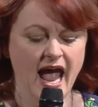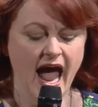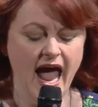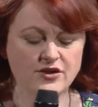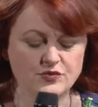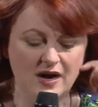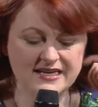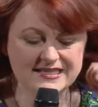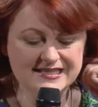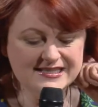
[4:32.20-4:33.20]
And I
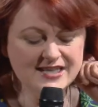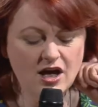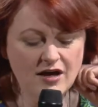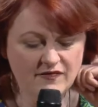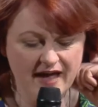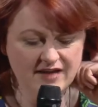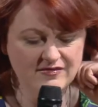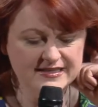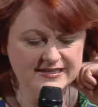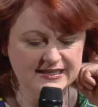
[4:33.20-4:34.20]
did a survey
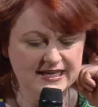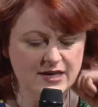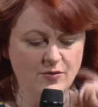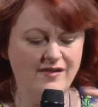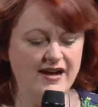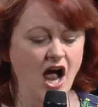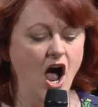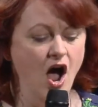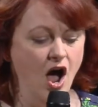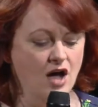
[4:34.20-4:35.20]
recently where I
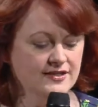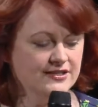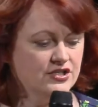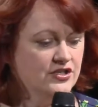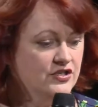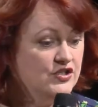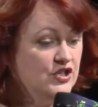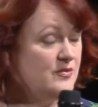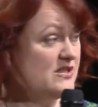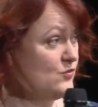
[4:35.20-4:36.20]
asked
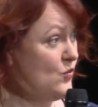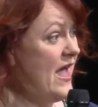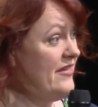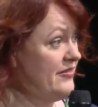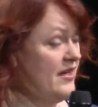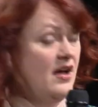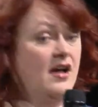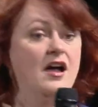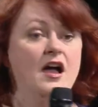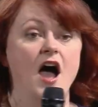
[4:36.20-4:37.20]
consumers whether
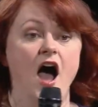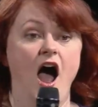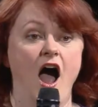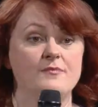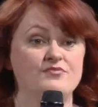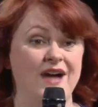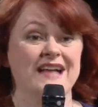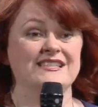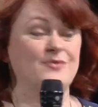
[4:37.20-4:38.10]
brands were